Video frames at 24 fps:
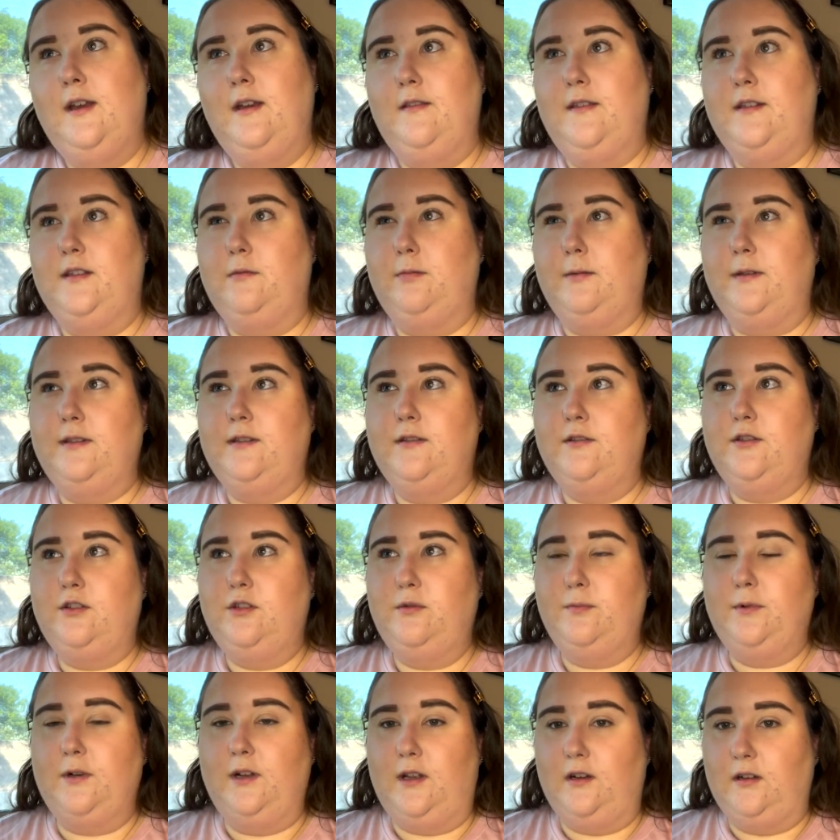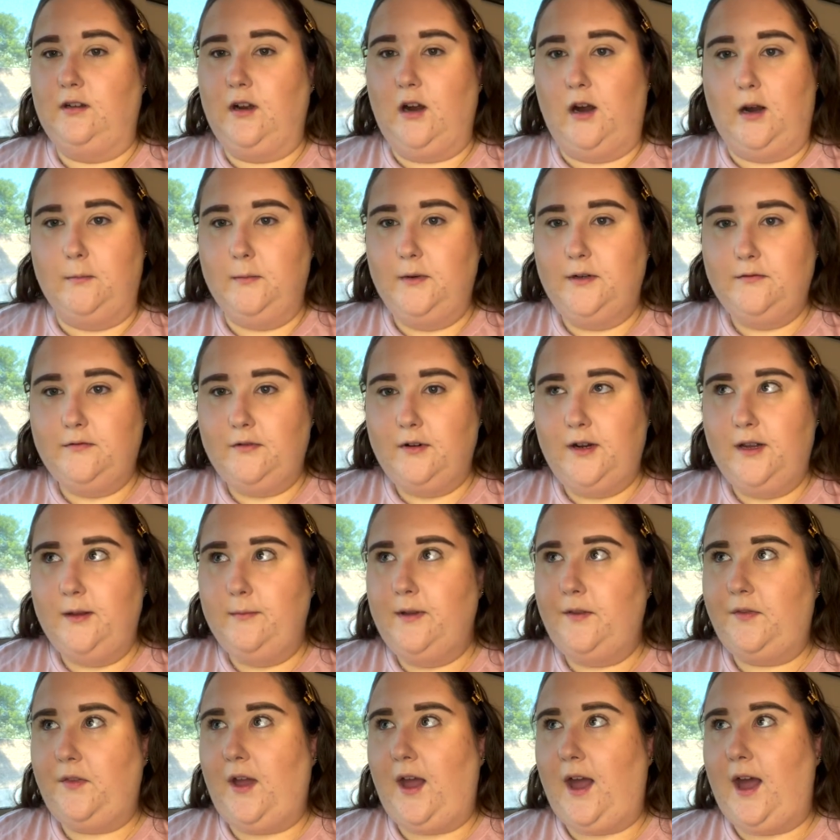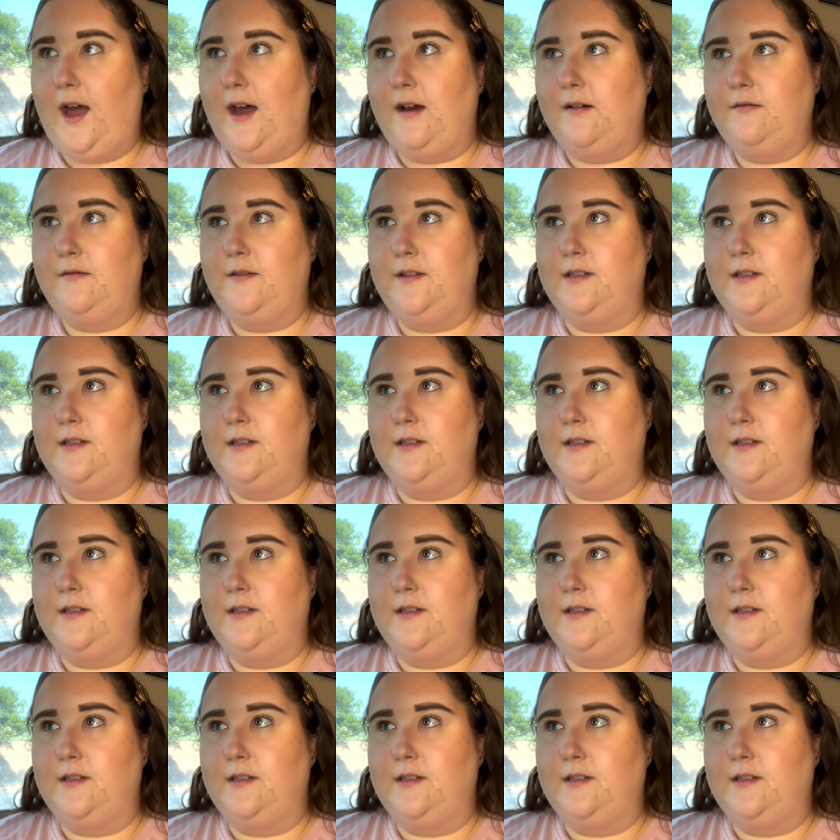This wasn't super uncommon for him at the half.